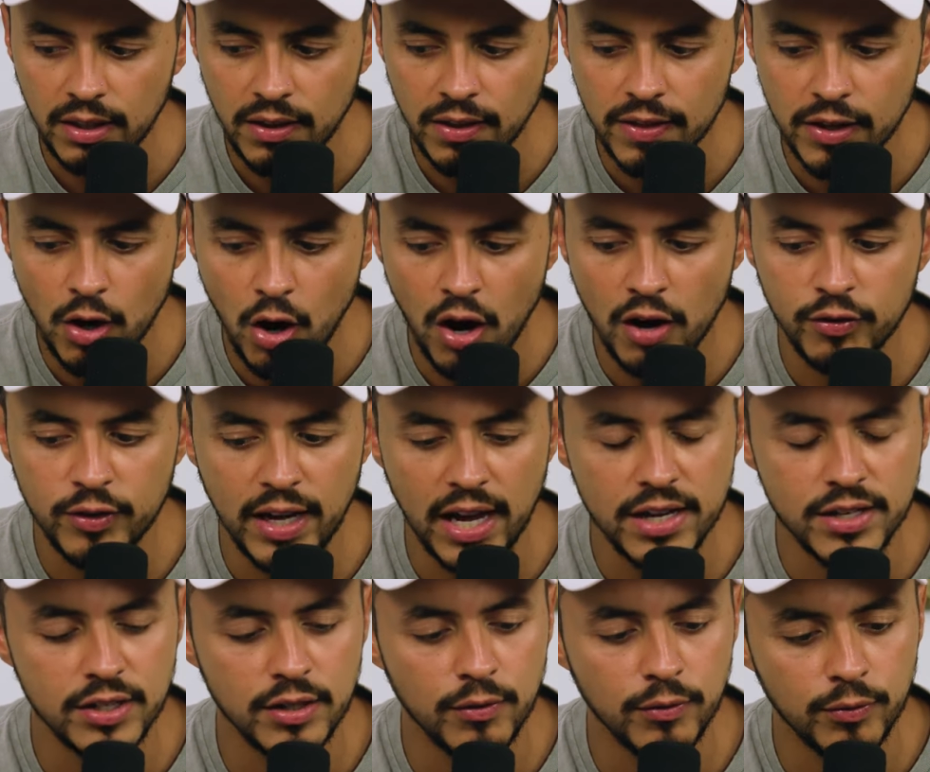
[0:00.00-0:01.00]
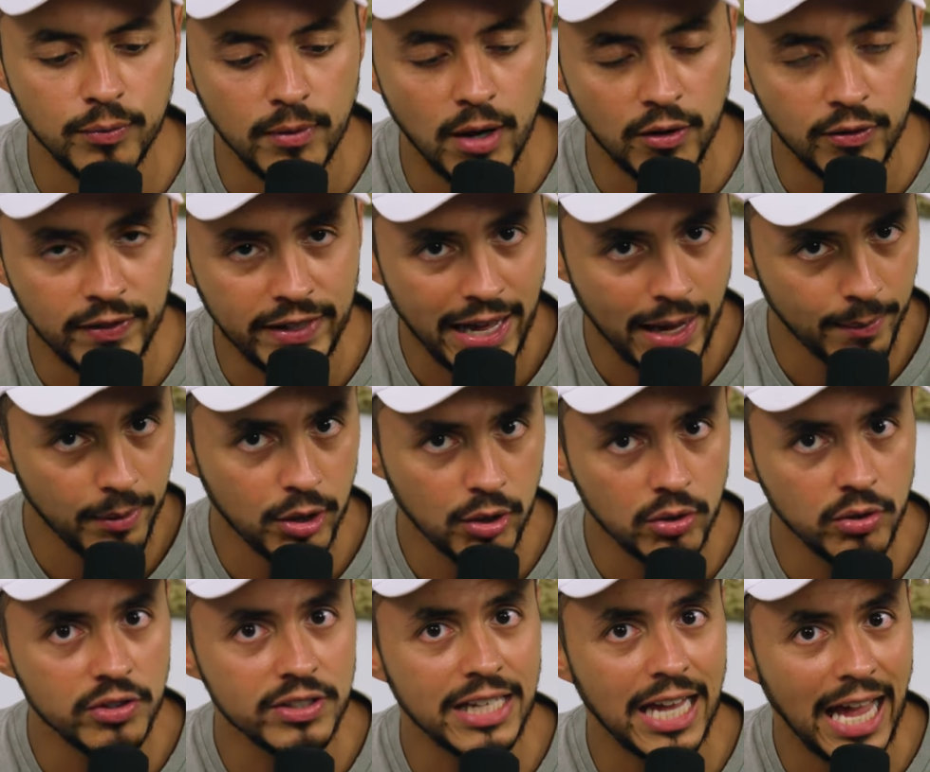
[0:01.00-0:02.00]
The off-gassing of
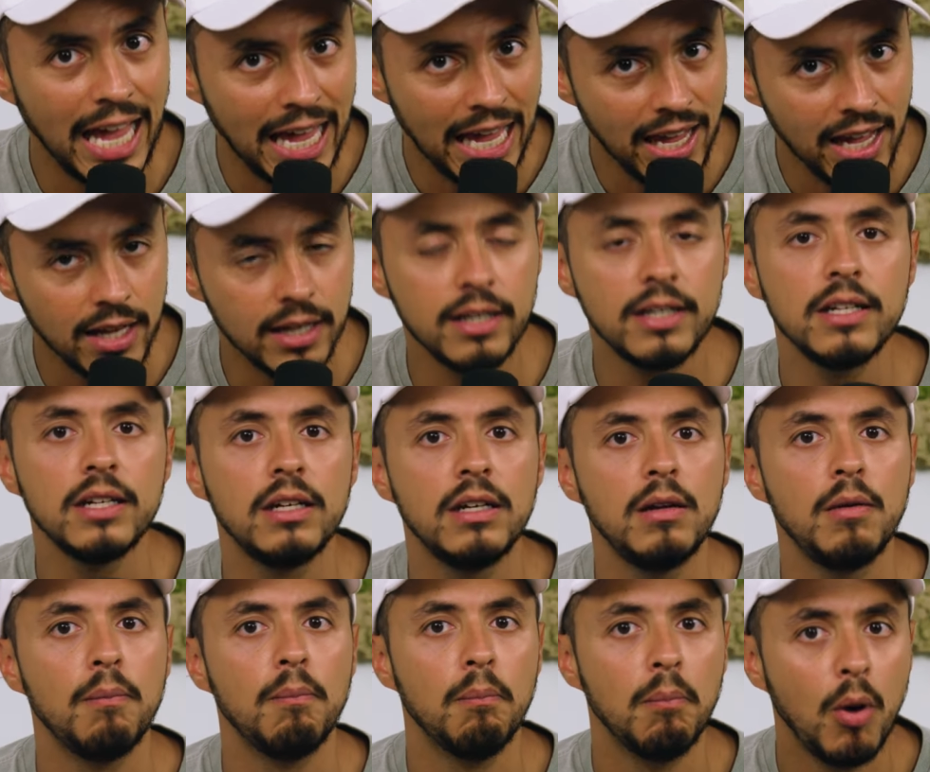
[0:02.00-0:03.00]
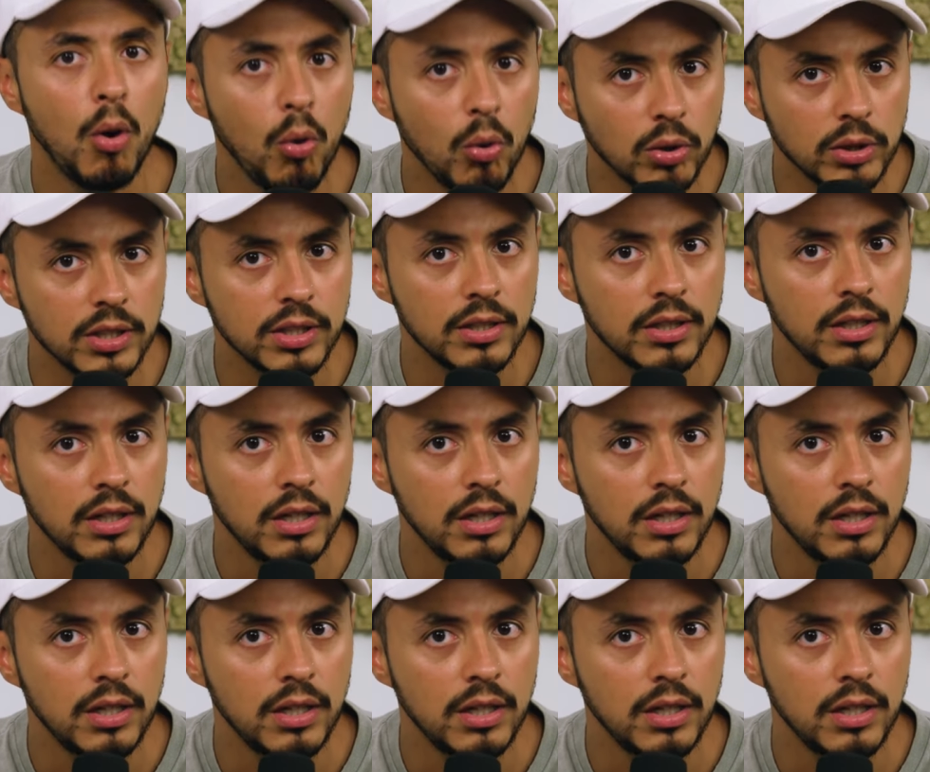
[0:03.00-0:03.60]
chemicals and mold.